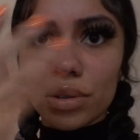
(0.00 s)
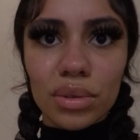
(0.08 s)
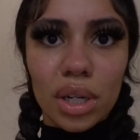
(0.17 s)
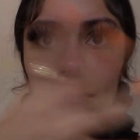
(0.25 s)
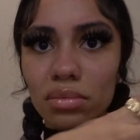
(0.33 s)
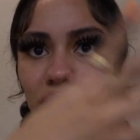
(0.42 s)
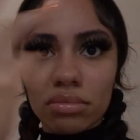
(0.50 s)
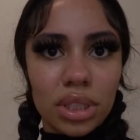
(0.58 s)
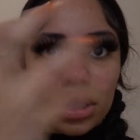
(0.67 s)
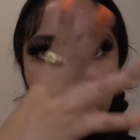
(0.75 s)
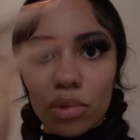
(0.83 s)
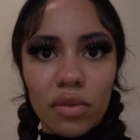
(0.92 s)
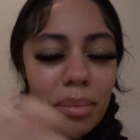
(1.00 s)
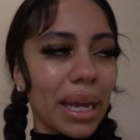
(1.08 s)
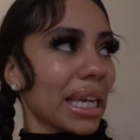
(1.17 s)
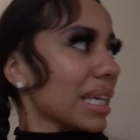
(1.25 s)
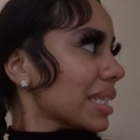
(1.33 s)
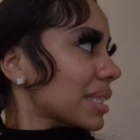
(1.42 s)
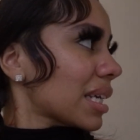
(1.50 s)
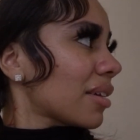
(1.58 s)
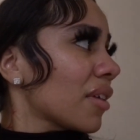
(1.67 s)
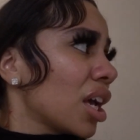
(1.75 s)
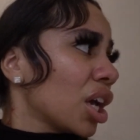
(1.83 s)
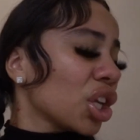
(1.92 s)
you know, just moving my hand and stuff,
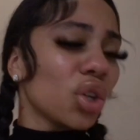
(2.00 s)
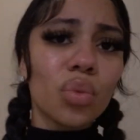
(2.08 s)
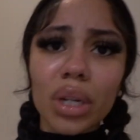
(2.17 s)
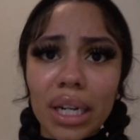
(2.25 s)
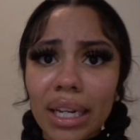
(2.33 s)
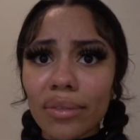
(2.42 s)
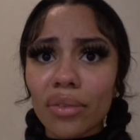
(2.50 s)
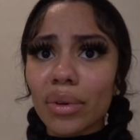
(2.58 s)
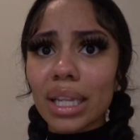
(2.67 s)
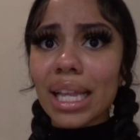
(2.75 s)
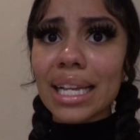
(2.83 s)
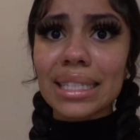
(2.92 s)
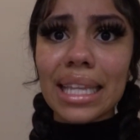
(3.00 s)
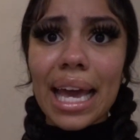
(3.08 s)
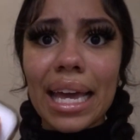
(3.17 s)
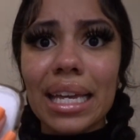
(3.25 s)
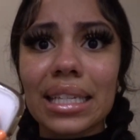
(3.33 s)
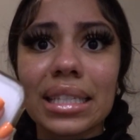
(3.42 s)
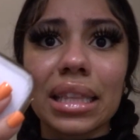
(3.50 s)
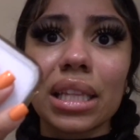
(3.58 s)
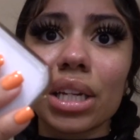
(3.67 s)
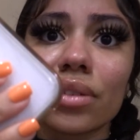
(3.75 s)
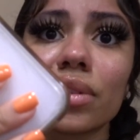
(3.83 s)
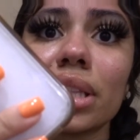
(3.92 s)
you wouldn't even realize that it's
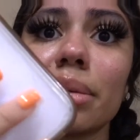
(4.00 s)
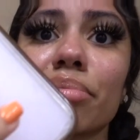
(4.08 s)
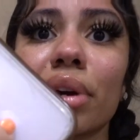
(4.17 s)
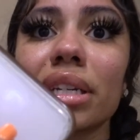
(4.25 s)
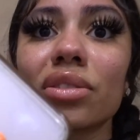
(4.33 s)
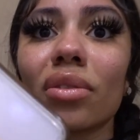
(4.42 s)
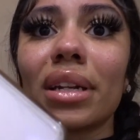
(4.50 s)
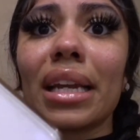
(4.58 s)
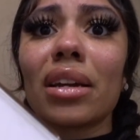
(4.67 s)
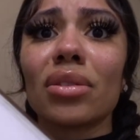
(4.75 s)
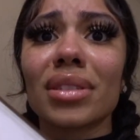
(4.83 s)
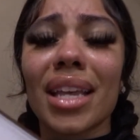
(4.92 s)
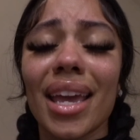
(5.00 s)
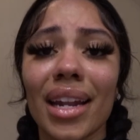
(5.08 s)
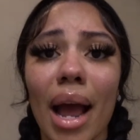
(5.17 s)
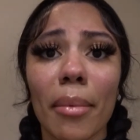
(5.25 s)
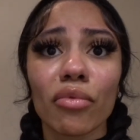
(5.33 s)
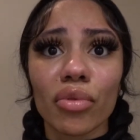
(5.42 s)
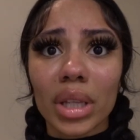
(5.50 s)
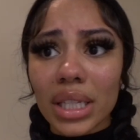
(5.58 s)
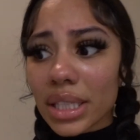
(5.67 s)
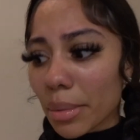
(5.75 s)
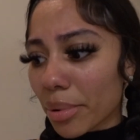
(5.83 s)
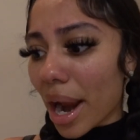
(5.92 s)
literally press on nails. And I'm really
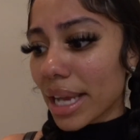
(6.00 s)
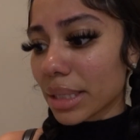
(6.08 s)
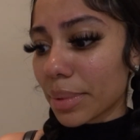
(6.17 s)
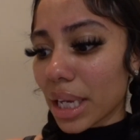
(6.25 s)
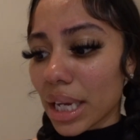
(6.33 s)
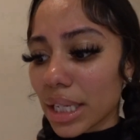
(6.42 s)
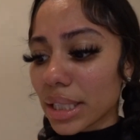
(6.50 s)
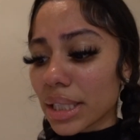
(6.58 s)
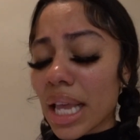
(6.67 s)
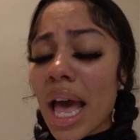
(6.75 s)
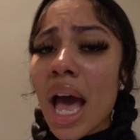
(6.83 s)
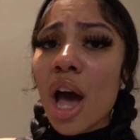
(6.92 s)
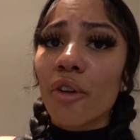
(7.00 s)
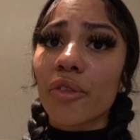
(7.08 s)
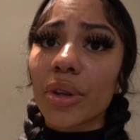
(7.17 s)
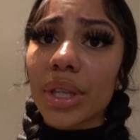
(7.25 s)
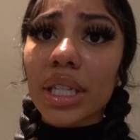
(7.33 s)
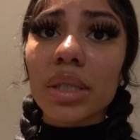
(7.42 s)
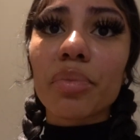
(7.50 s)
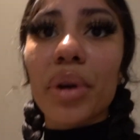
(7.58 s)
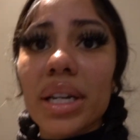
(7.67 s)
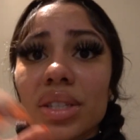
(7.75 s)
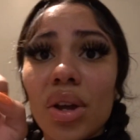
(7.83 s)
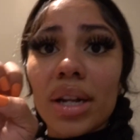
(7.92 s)
surprised because for these
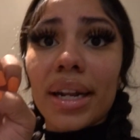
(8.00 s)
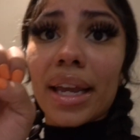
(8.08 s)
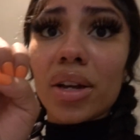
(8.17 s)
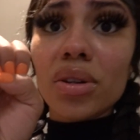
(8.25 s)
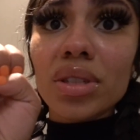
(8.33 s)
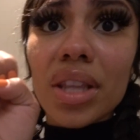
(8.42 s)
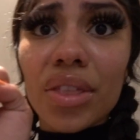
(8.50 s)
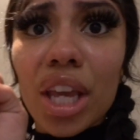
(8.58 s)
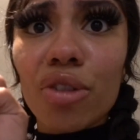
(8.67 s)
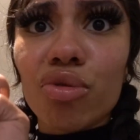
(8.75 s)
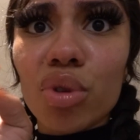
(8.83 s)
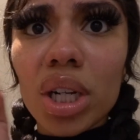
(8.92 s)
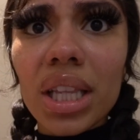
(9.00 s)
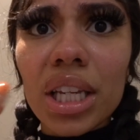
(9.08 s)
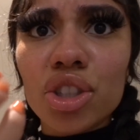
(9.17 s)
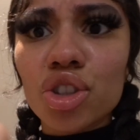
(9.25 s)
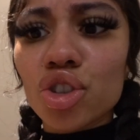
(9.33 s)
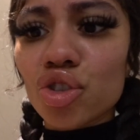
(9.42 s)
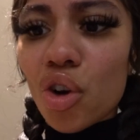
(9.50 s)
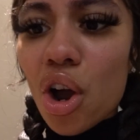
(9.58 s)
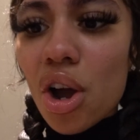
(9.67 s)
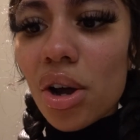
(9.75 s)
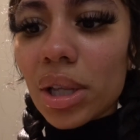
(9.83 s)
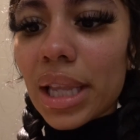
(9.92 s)
press on nails, they're really
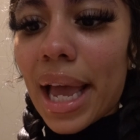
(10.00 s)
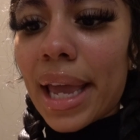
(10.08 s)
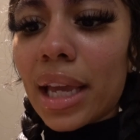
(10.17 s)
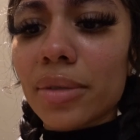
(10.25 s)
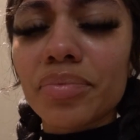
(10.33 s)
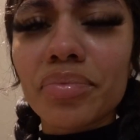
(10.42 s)
strong. Like,